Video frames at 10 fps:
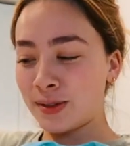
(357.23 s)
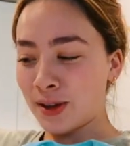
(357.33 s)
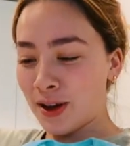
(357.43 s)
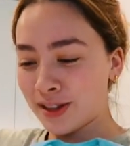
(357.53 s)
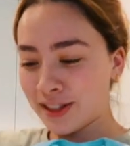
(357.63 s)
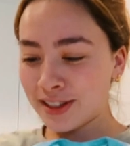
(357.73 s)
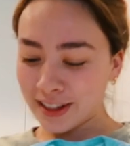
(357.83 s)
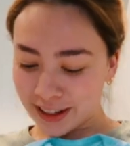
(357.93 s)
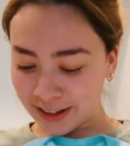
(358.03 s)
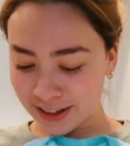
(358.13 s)
socks.
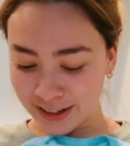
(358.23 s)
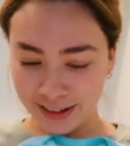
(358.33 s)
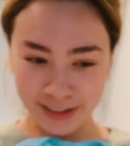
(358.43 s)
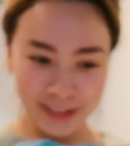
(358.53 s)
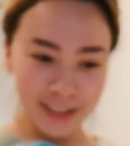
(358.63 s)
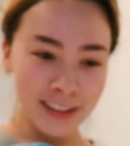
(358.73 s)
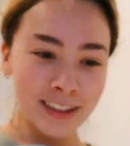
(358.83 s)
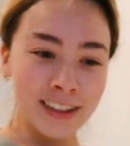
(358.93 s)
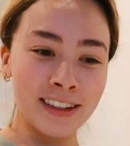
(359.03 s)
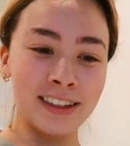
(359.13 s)
That
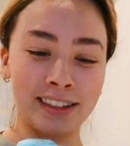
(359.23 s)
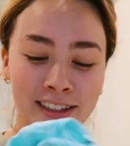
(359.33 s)
hurt.